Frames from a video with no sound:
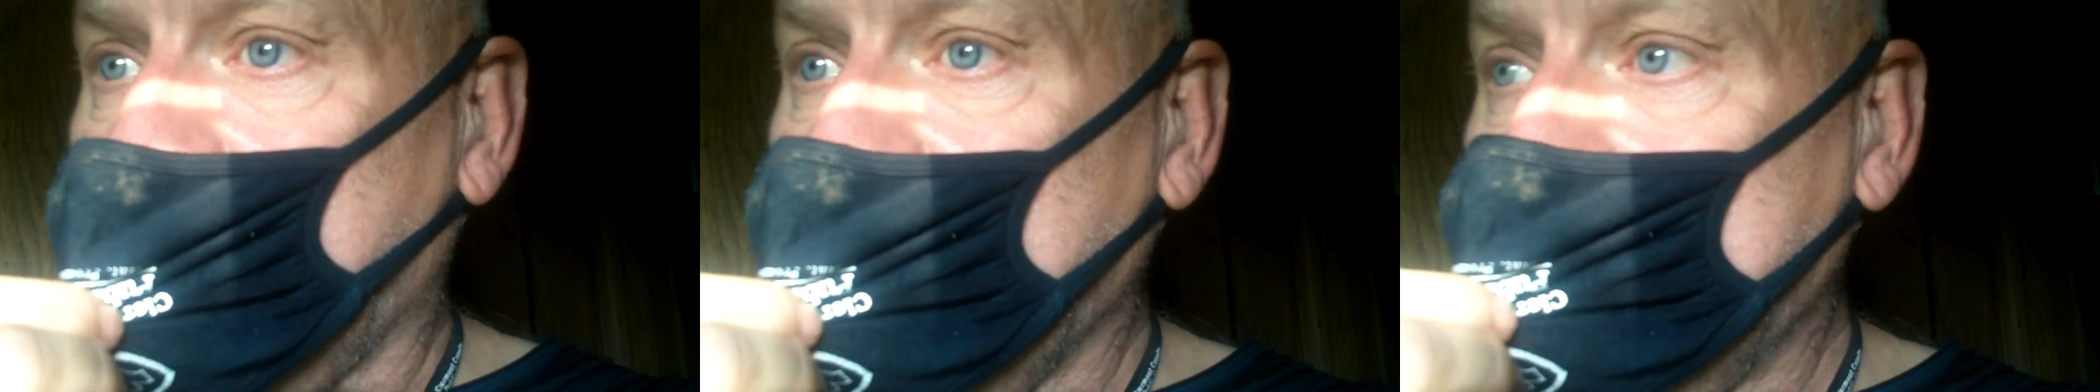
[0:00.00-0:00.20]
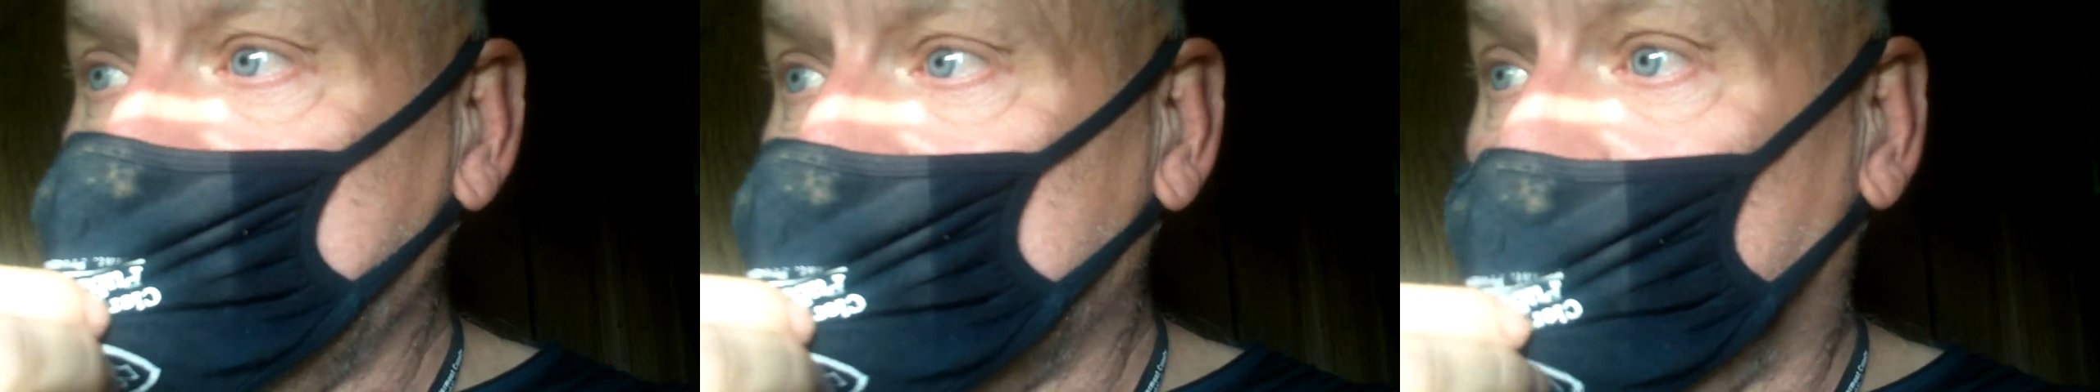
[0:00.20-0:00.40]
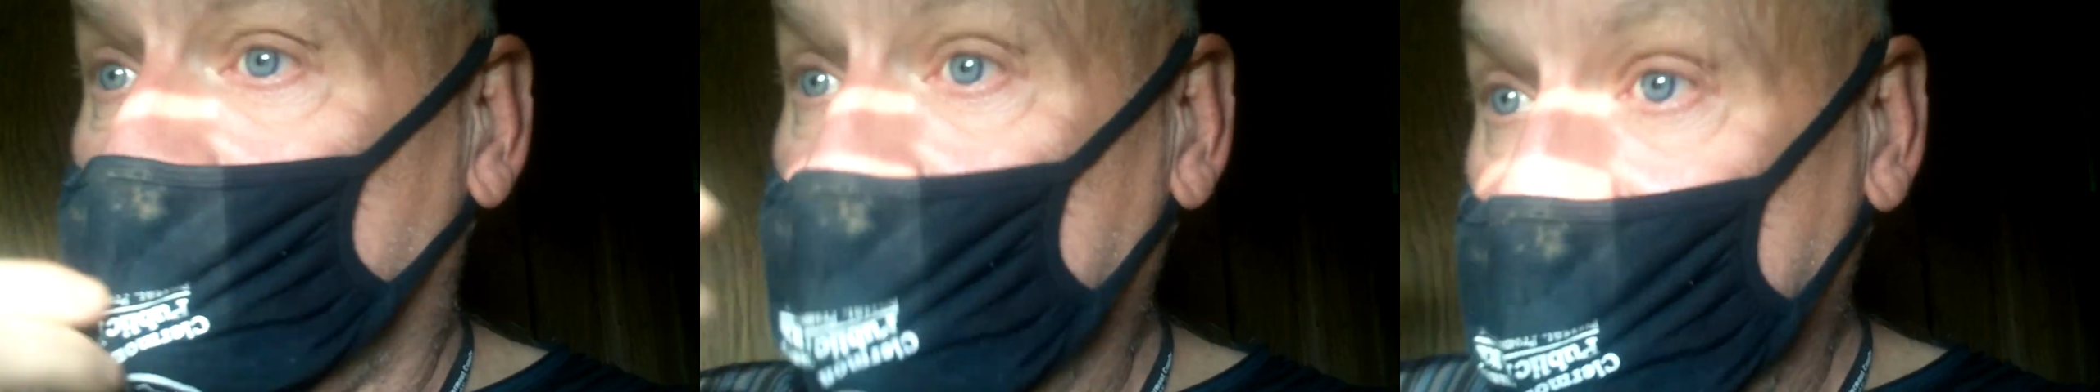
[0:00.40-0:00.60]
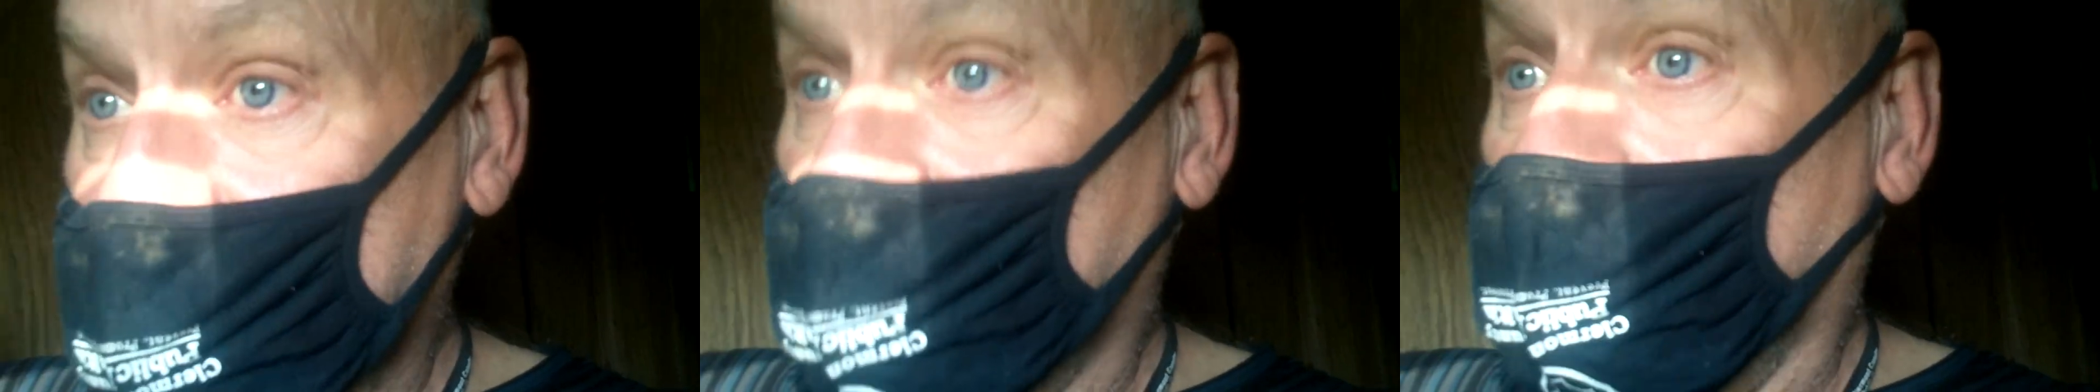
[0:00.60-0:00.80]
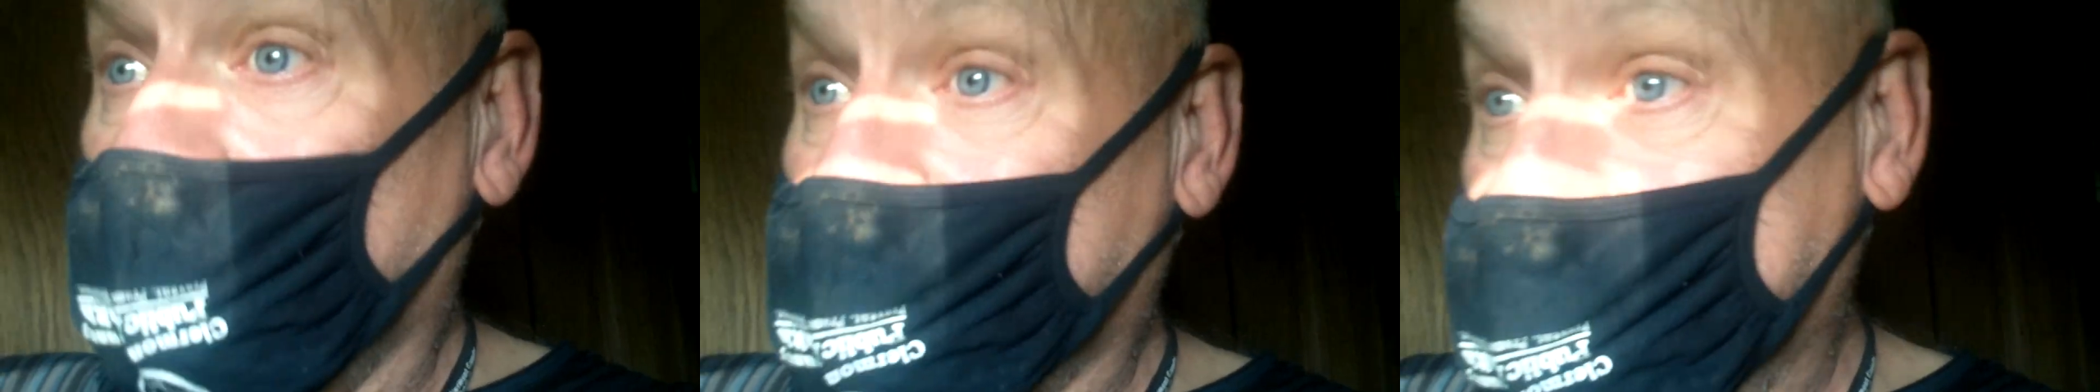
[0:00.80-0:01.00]
a criminal
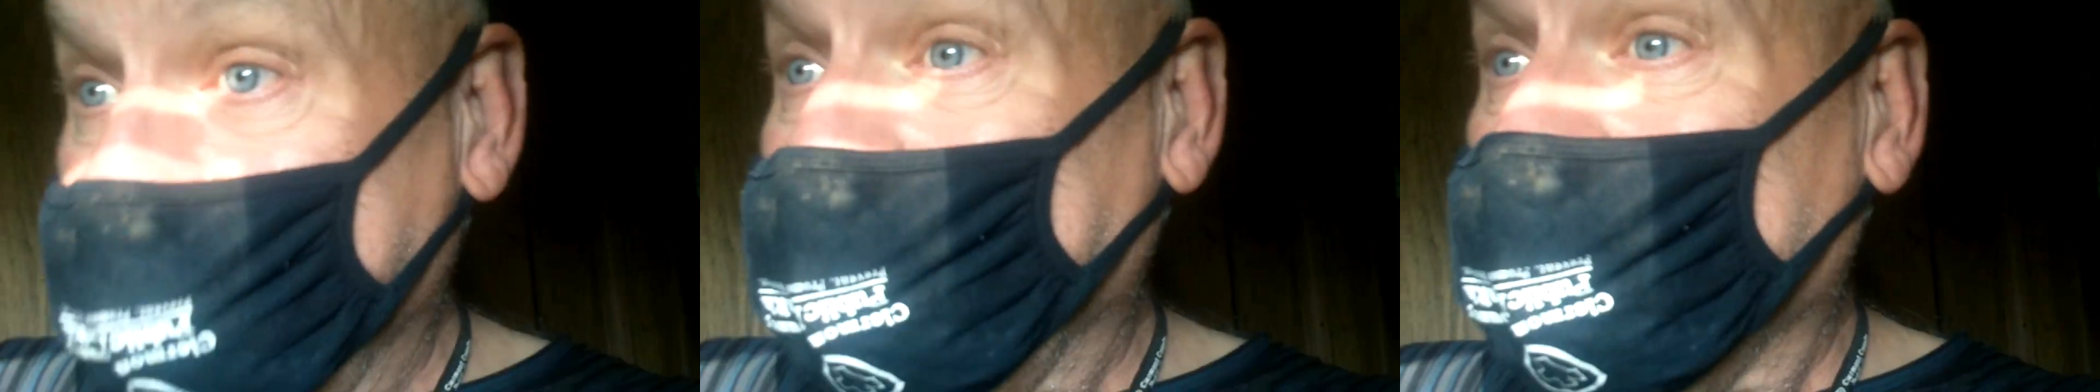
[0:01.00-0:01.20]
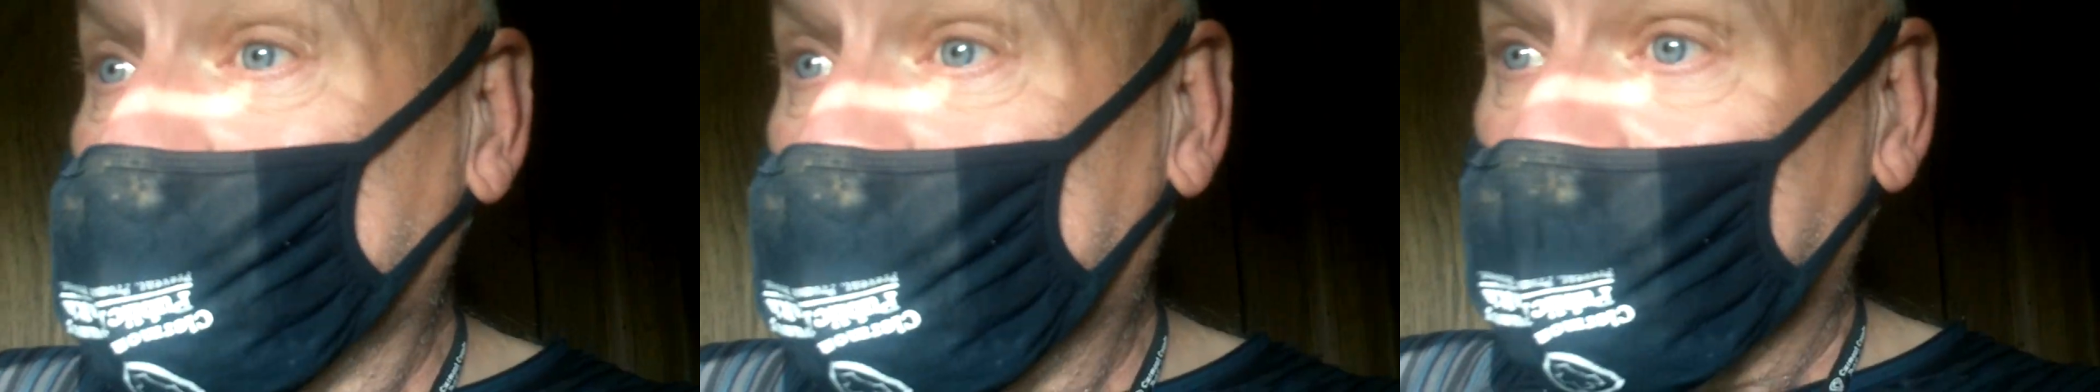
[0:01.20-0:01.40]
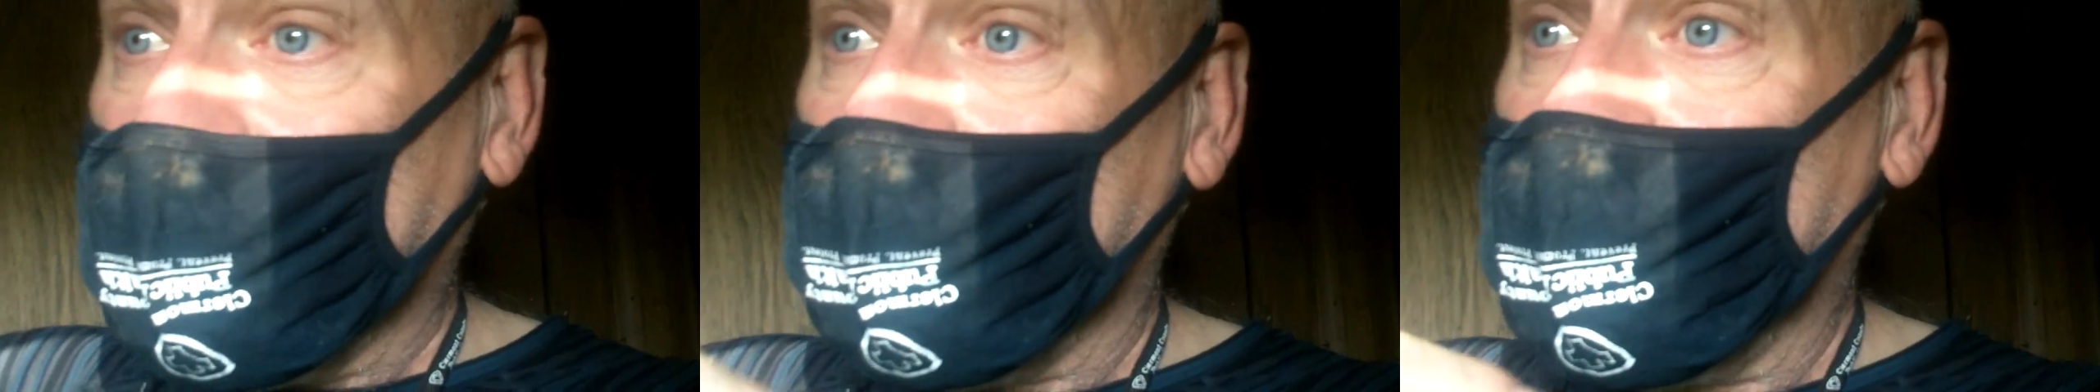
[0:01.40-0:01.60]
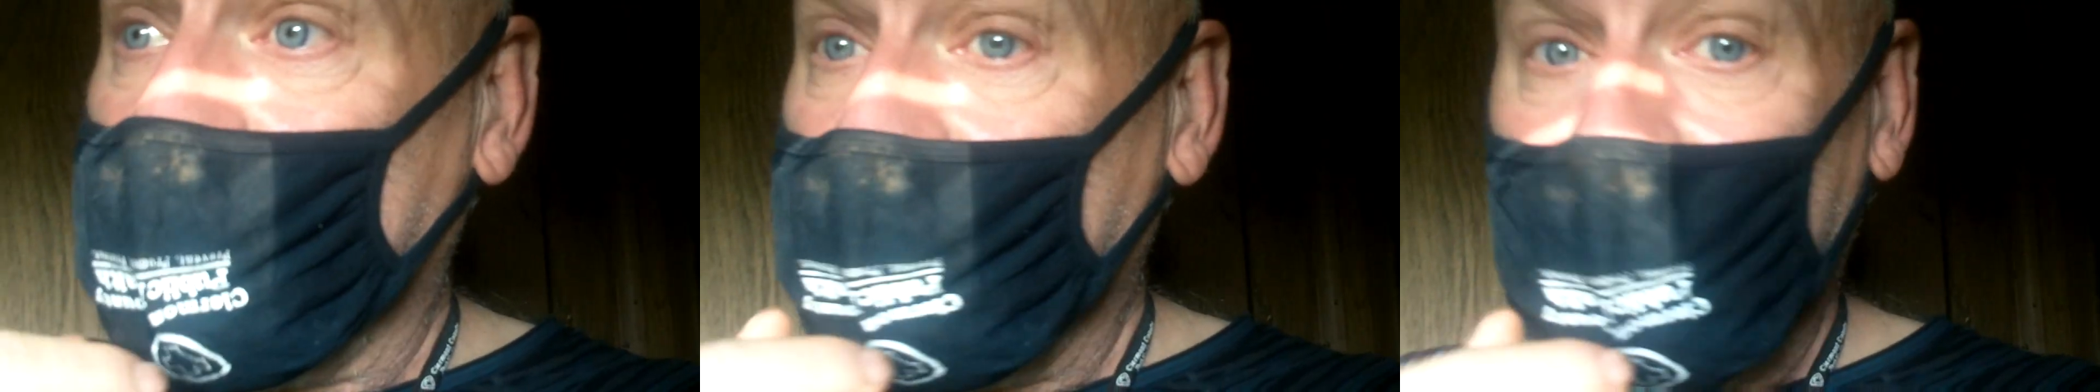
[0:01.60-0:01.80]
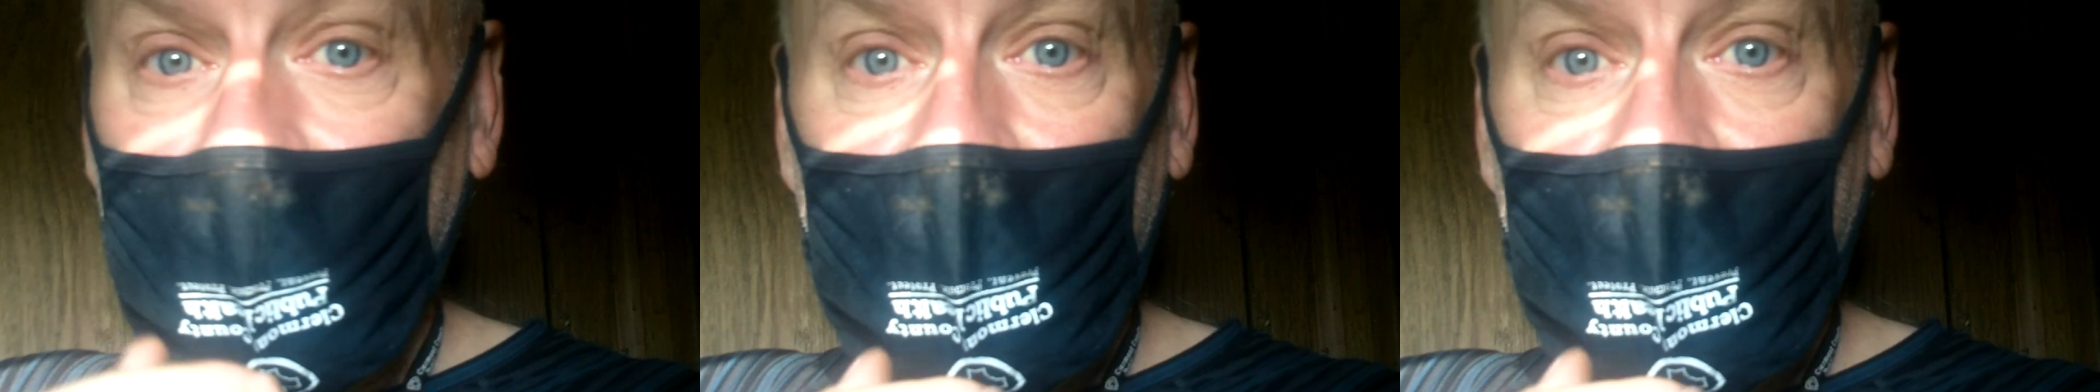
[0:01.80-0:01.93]
in our county.